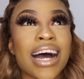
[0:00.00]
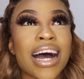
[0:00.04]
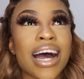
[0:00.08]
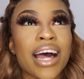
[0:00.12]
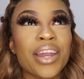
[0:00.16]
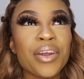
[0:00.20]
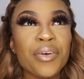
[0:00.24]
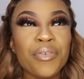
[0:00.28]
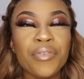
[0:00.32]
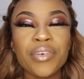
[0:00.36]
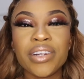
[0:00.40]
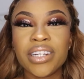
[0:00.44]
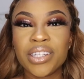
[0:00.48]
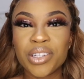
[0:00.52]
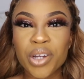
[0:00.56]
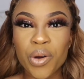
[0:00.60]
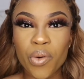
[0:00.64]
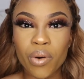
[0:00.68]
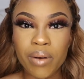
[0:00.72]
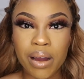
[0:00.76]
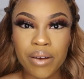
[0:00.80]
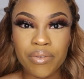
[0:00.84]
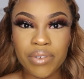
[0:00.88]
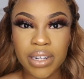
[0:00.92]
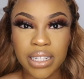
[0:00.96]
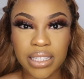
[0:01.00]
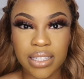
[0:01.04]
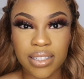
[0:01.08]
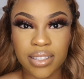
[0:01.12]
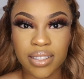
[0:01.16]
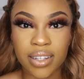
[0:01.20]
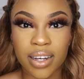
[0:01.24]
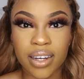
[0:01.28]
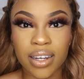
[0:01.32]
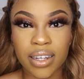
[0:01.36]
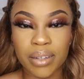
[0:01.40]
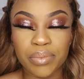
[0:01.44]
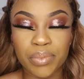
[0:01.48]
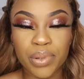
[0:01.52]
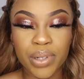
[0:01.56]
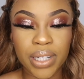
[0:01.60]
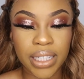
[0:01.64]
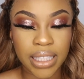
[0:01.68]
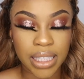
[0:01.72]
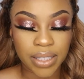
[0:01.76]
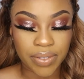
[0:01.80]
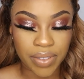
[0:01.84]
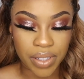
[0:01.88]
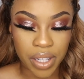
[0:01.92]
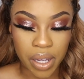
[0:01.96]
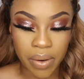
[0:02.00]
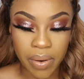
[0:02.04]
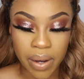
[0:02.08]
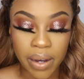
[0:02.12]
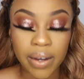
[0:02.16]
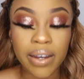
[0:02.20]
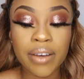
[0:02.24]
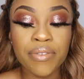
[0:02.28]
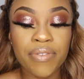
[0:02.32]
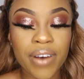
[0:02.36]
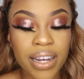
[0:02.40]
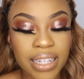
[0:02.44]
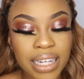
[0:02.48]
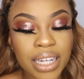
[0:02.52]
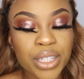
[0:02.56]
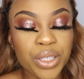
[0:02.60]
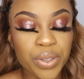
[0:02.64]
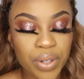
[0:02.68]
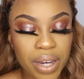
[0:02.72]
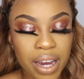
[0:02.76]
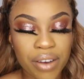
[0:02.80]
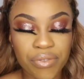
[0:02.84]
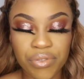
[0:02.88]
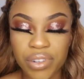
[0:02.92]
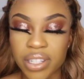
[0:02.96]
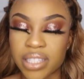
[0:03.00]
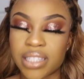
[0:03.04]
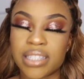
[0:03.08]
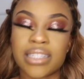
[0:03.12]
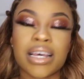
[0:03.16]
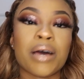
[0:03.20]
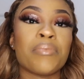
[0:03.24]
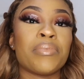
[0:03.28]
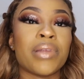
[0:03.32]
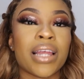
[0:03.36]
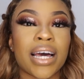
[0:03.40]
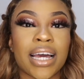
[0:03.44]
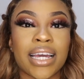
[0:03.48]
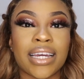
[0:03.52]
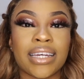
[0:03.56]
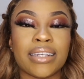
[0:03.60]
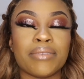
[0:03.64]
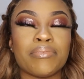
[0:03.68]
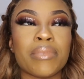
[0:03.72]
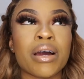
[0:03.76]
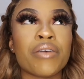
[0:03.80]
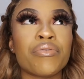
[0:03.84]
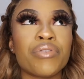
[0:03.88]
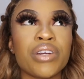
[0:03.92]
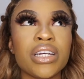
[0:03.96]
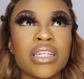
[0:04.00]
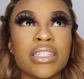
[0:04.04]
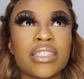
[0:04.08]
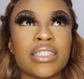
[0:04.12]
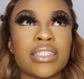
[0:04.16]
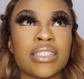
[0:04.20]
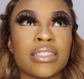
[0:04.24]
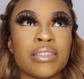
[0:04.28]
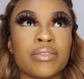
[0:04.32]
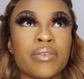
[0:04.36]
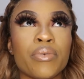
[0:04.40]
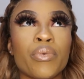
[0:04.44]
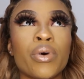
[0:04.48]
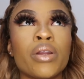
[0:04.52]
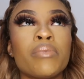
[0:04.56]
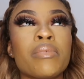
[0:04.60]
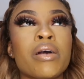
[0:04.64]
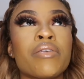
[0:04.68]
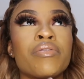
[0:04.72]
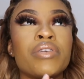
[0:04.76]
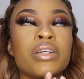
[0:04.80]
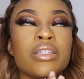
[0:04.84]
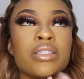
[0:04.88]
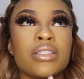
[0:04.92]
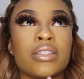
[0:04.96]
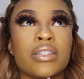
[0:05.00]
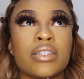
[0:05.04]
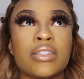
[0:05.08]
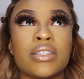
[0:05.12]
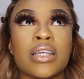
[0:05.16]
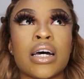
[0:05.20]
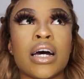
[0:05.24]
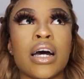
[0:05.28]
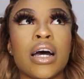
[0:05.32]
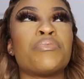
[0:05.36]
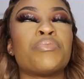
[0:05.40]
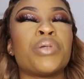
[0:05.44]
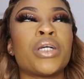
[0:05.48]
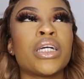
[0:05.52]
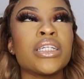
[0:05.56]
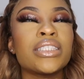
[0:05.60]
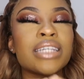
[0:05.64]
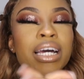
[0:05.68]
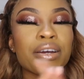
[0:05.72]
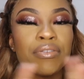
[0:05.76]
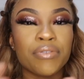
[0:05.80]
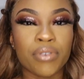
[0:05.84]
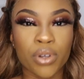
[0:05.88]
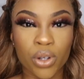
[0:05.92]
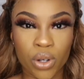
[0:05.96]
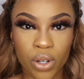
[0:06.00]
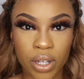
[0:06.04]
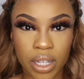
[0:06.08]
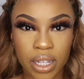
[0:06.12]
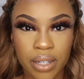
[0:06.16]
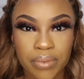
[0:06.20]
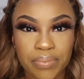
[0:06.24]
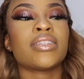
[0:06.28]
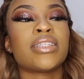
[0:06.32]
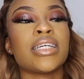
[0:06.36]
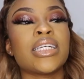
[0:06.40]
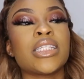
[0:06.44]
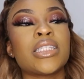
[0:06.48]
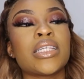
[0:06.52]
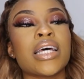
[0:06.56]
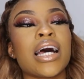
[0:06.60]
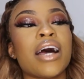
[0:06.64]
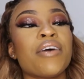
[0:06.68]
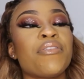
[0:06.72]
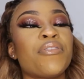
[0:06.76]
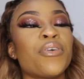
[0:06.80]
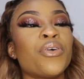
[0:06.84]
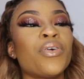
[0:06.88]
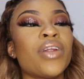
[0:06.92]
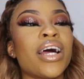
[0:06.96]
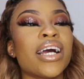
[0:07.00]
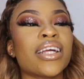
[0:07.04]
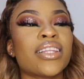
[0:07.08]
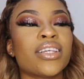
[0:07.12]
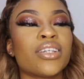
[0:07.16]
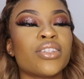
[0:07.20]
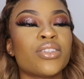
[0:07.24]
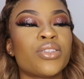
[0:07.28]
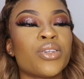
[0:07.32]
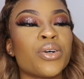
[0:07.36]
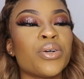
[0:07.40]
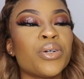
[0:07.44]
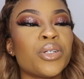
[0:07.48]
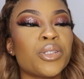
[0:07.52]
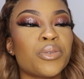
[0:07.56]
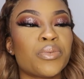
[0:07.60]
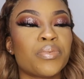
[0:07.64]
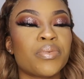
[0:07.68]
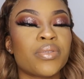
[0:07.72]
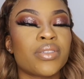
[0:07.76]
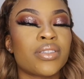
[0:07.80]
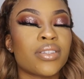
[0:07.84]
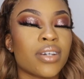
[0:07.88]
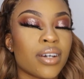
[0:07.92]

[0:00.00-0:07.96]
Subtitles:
I don't really know what my reasons are putting this video out. In fact, I do have reasons. I'm lying. My reason, one of my reasons is that because I vlog, I feel like that those...